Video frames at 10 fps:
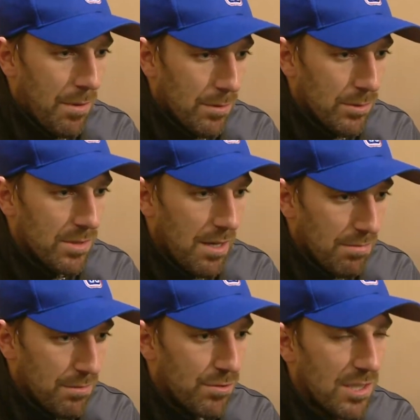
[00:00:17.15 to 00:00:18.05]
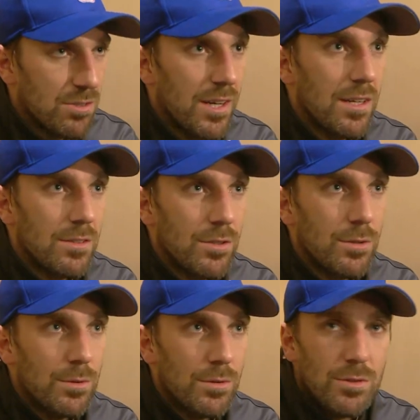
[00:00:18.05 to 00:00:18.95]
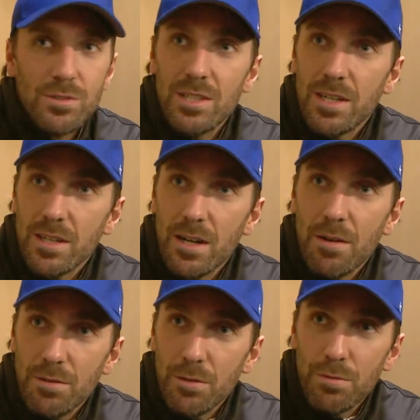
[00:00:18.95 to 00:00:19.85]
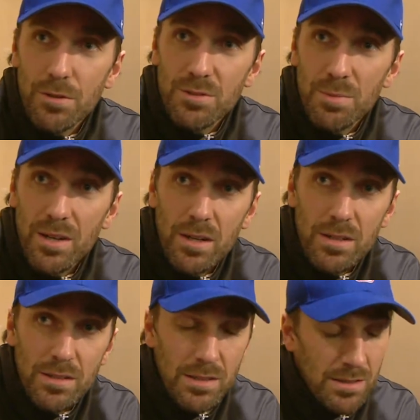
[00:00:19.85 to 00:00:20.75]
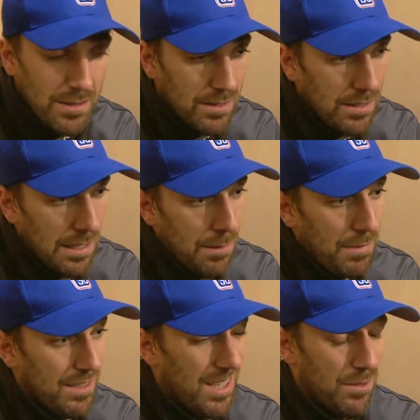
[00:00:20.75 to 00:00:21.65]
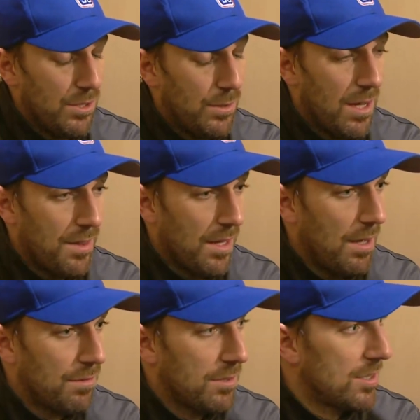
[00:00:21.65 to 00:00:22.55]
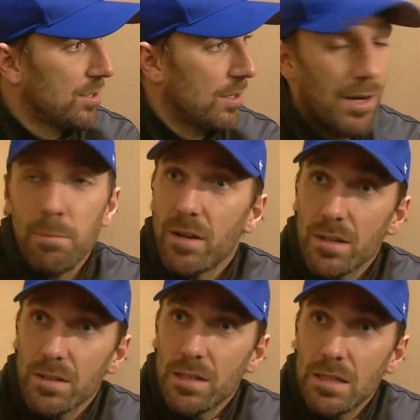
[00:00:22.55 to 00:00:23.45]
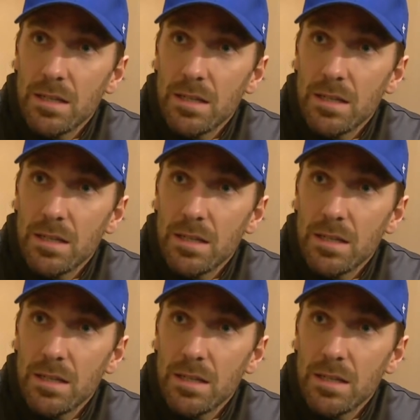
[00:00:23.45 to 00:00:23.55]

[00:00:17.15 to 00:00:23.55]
it was definitely frustrating to sit in here after the first period and being down 2-0 after such a great period.